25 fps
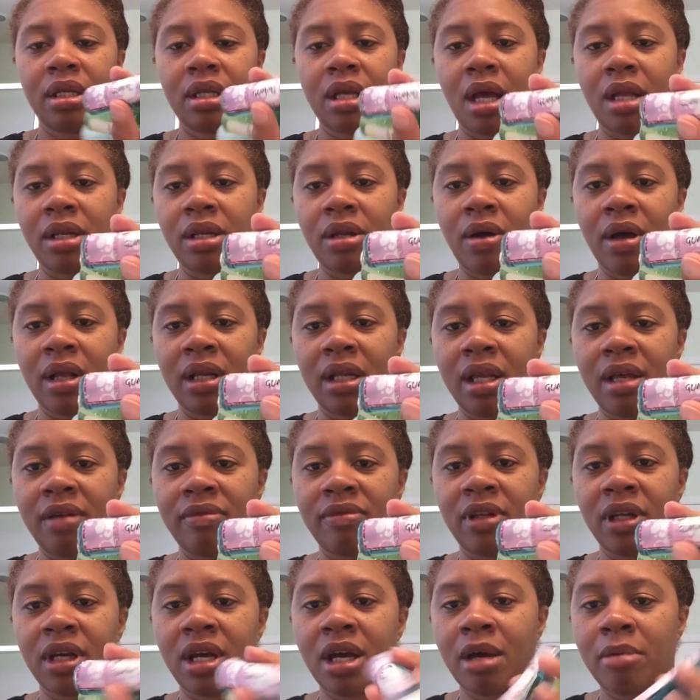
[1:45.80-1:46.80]
Y'all know I
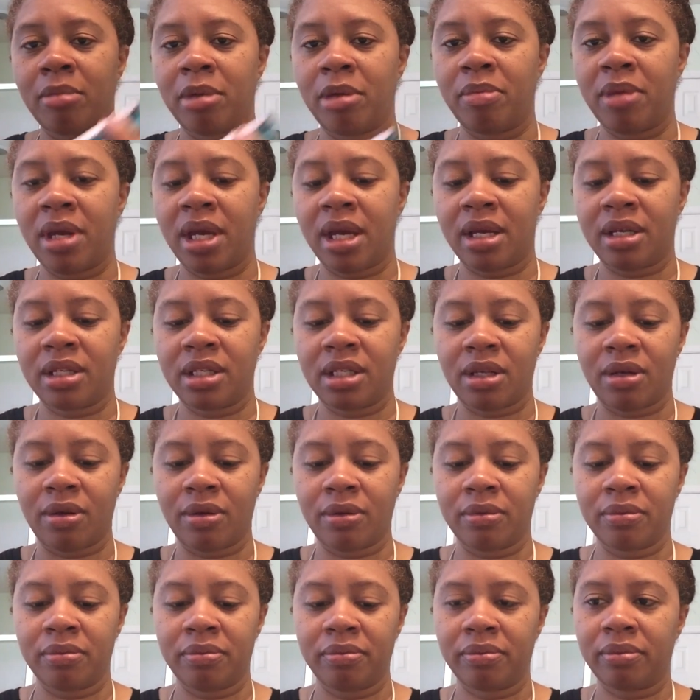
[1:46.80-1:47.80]
love the gummy bear,
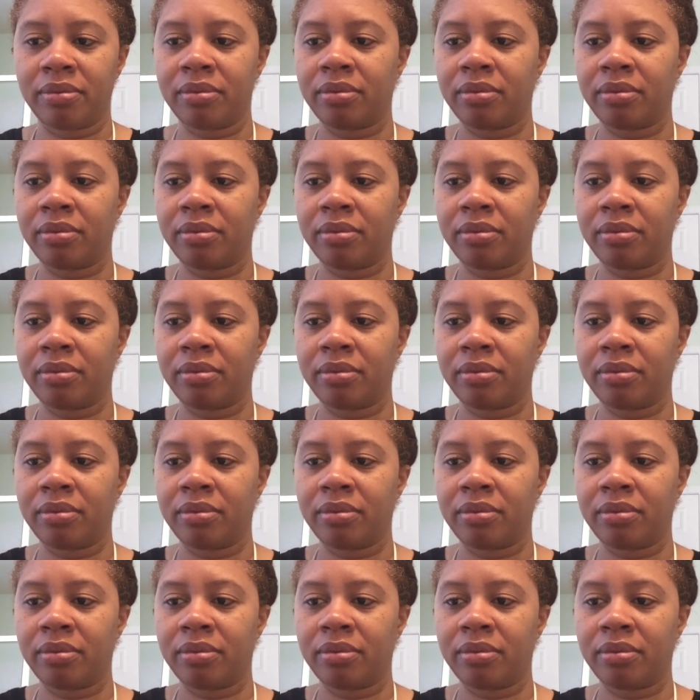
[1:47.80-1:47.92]
so